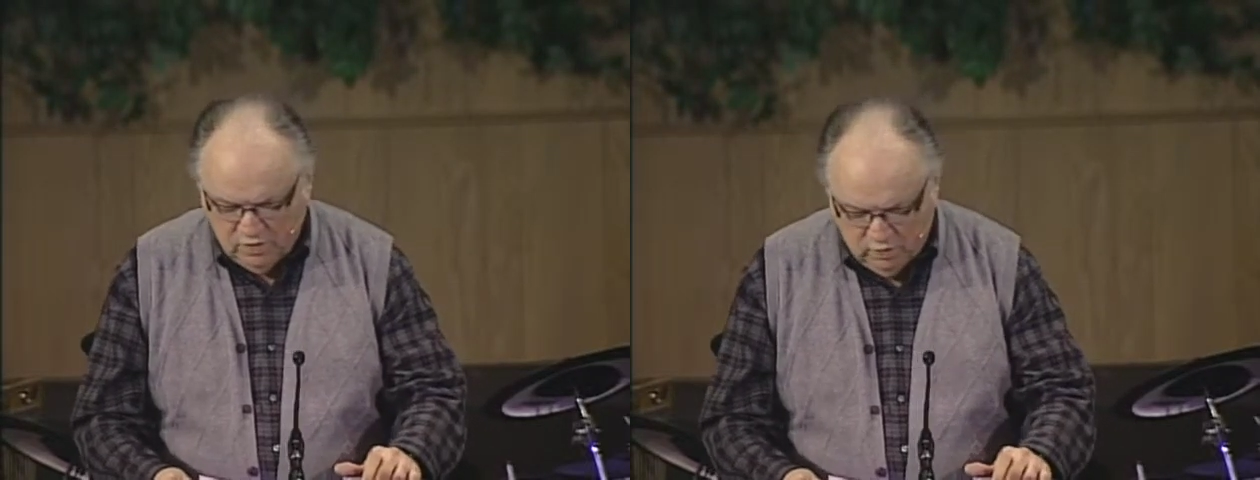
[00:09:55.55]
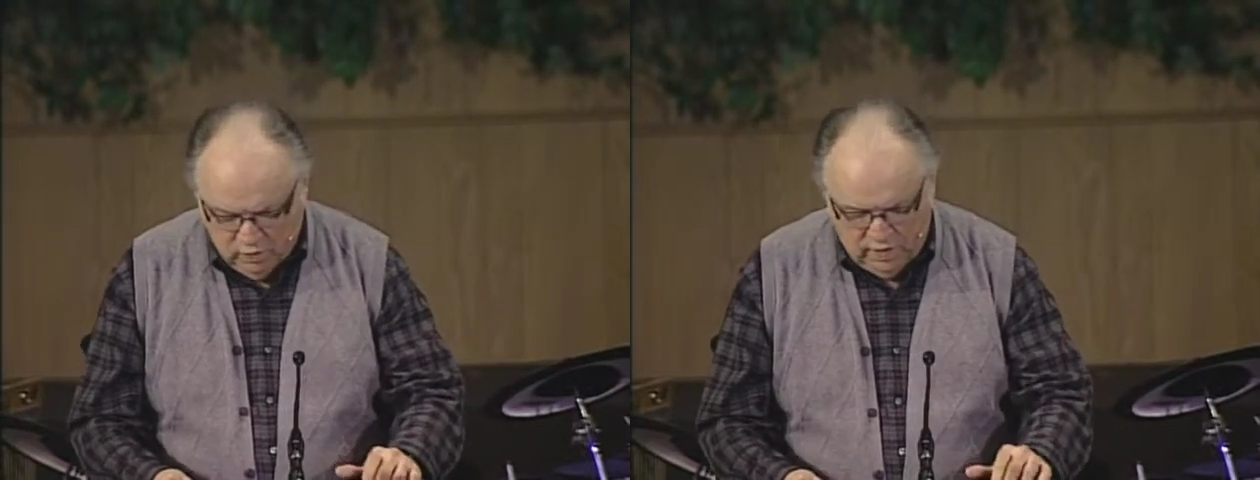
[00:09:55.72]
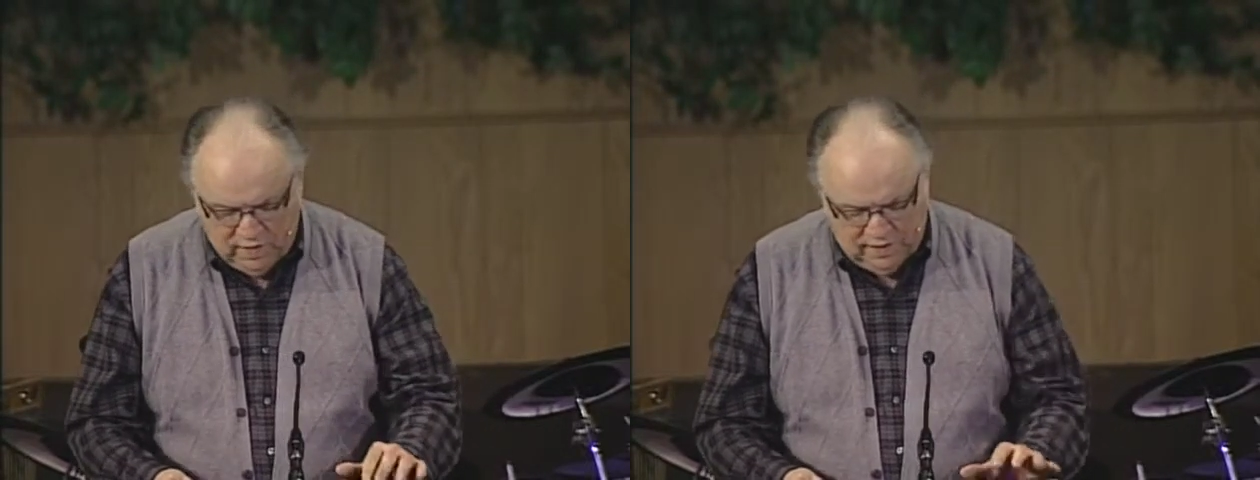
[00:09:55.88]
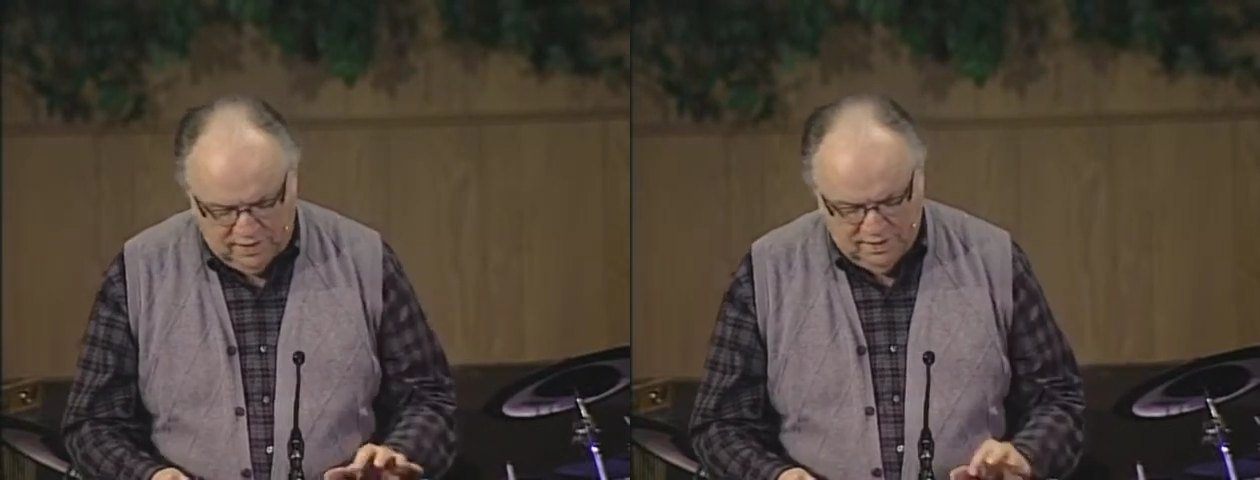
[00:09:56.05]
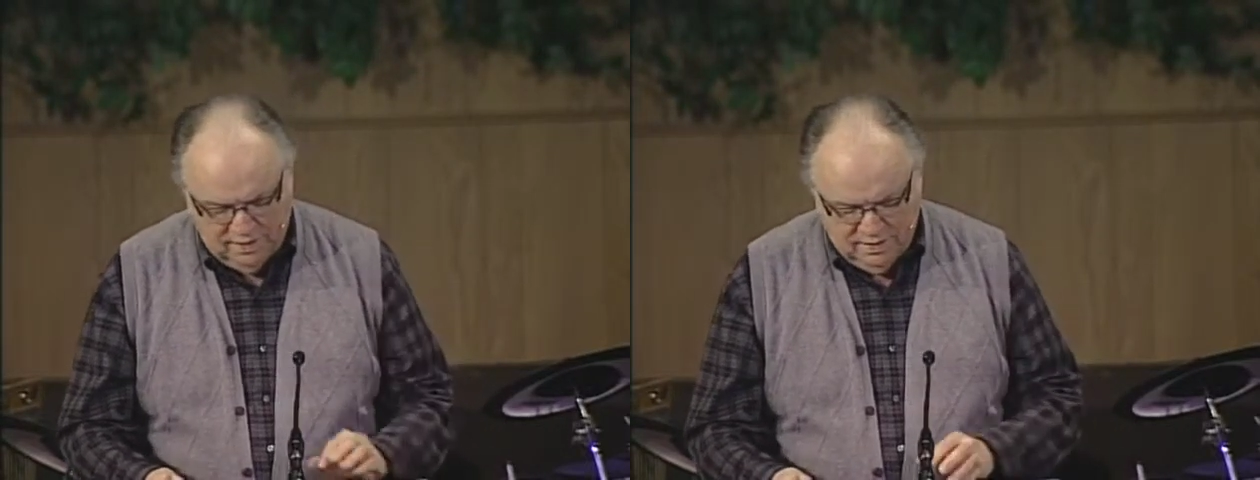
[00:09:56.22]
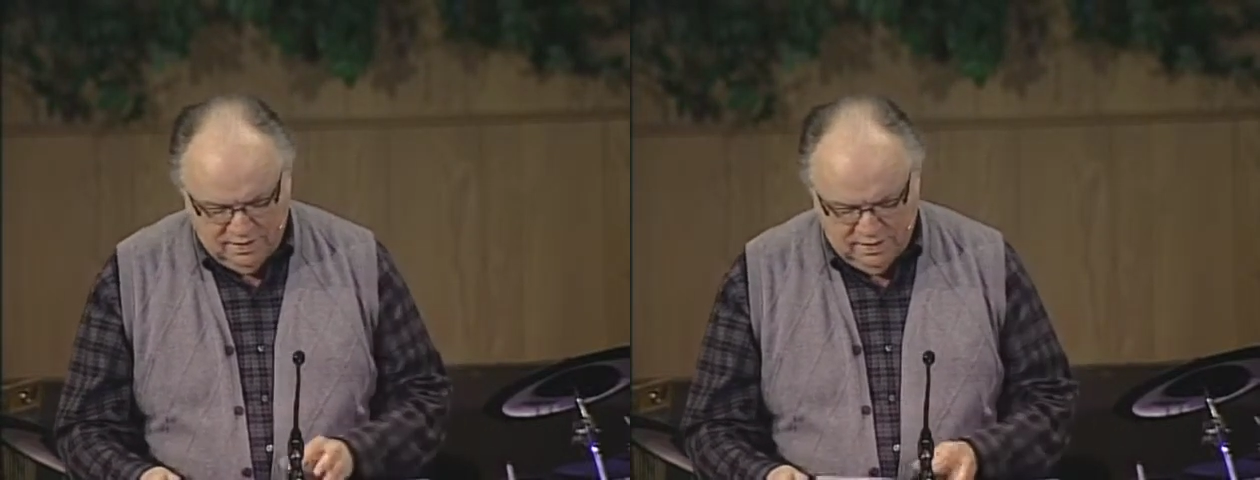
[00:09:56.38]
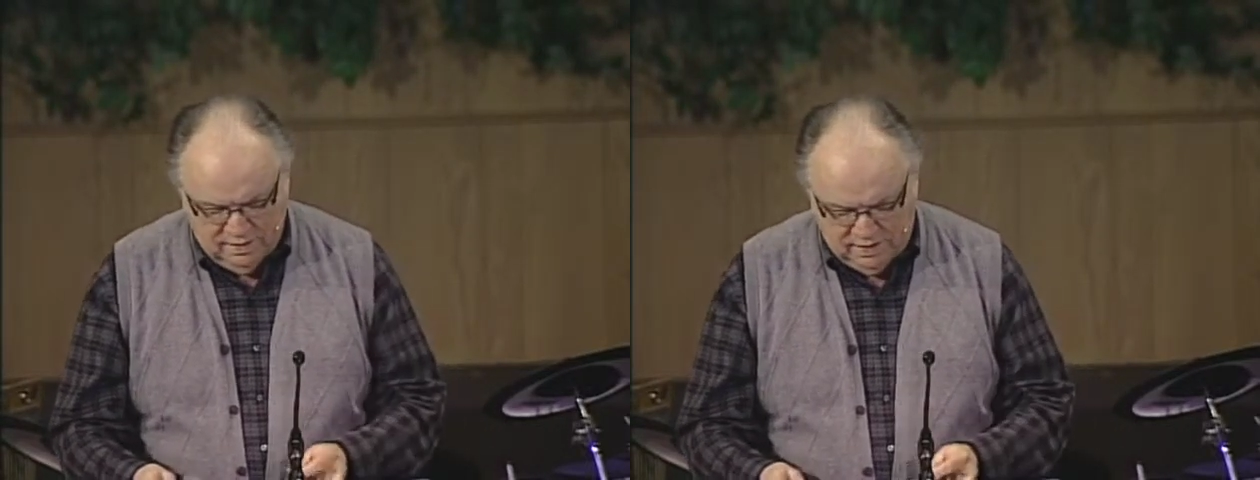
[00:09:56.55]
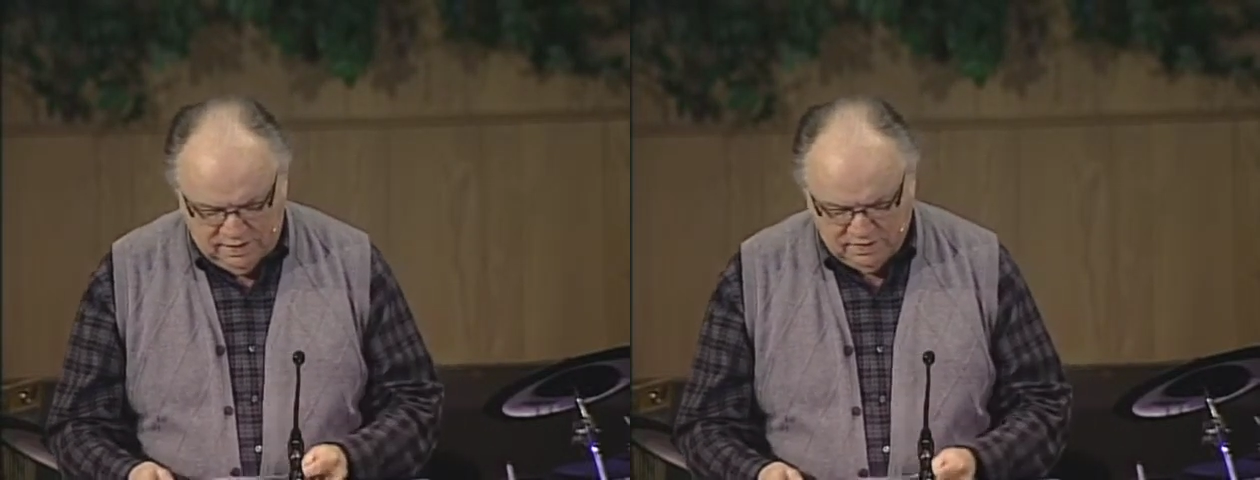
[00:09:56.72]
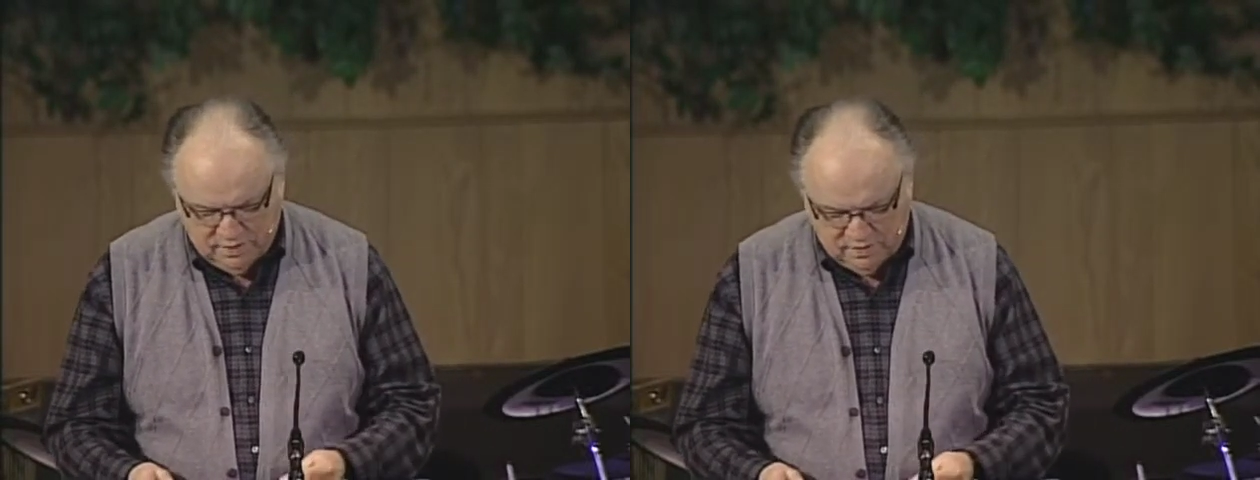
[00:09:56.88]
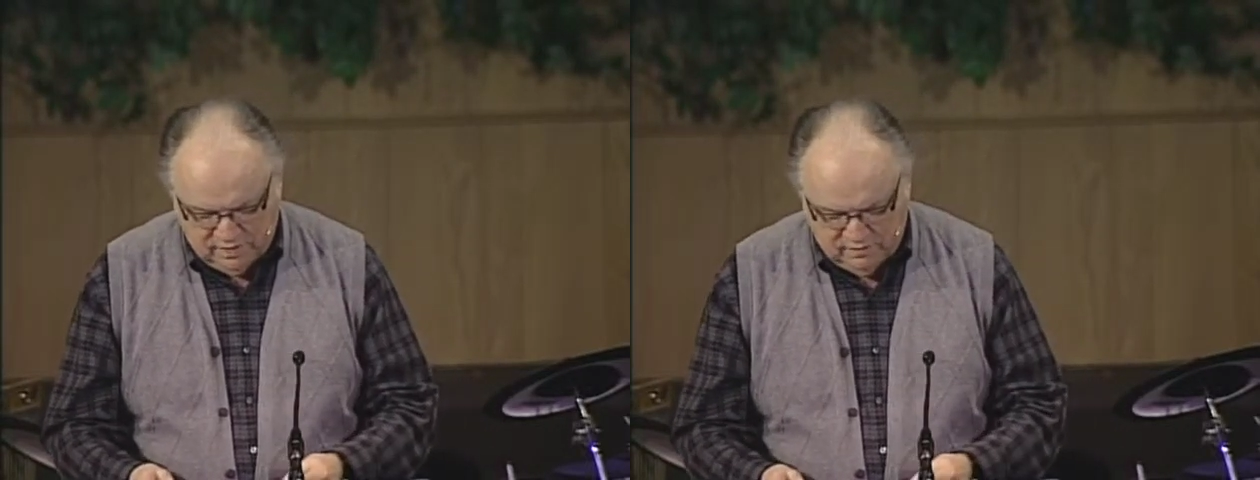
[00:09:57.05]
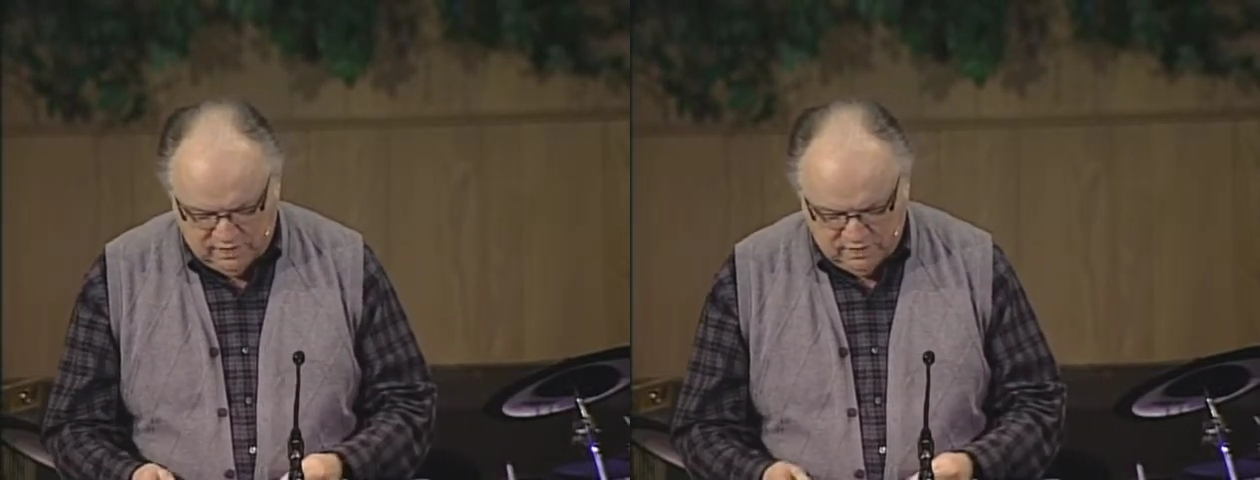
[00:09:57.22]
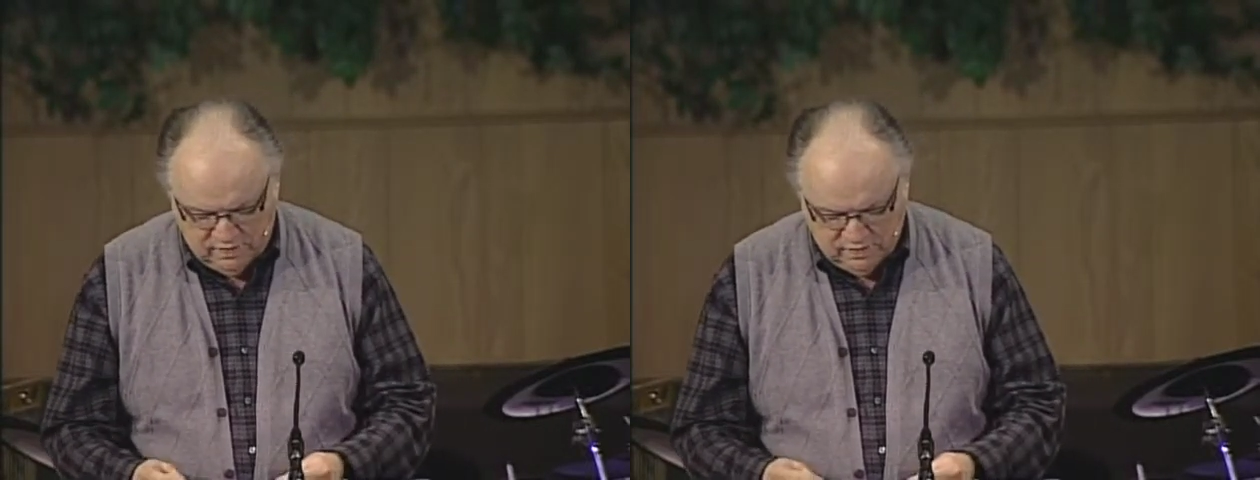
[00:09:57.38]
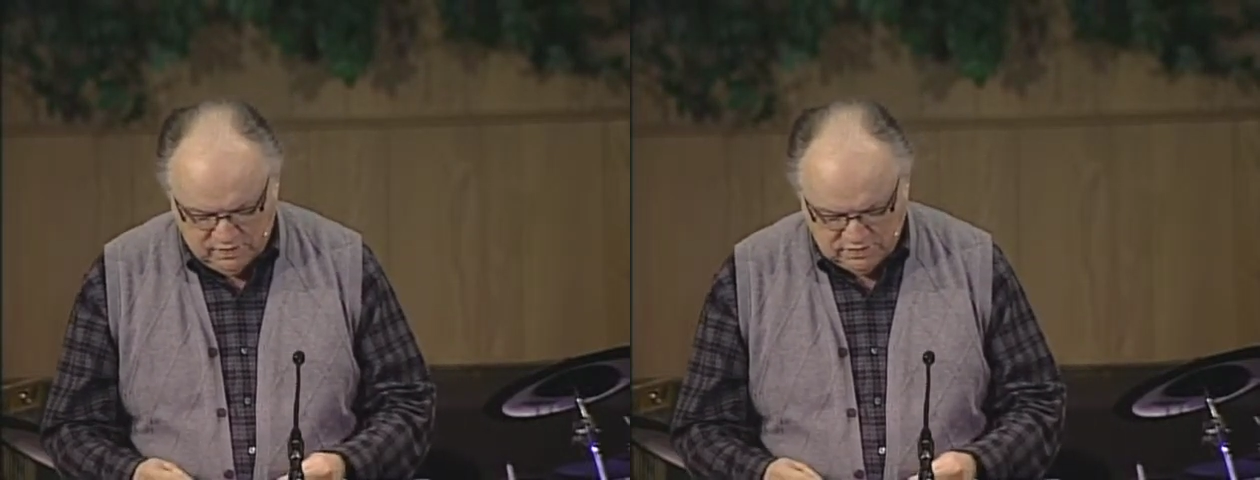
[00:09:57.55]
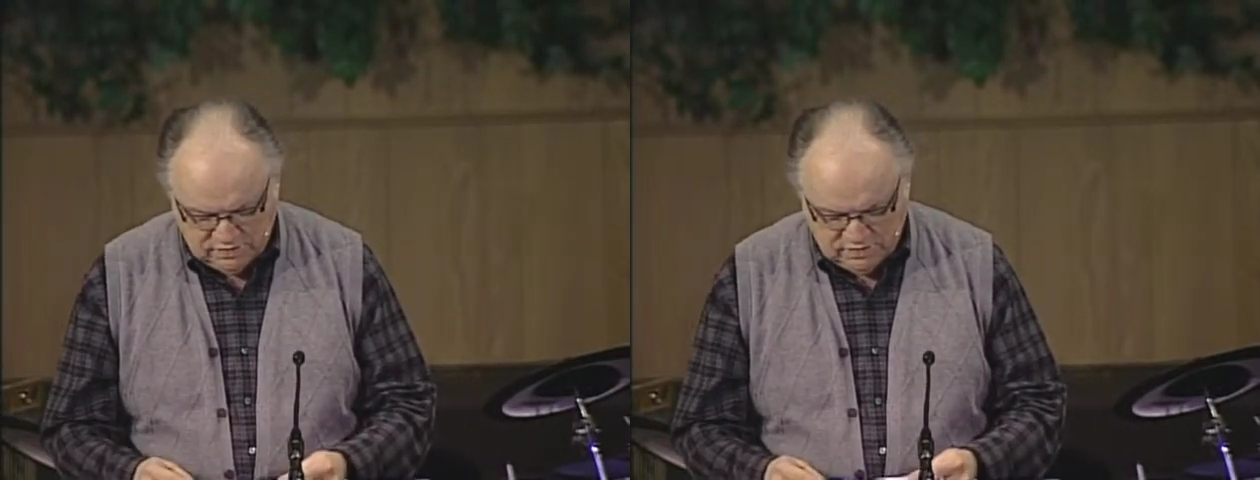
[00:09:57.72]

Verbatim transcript: we need to love others.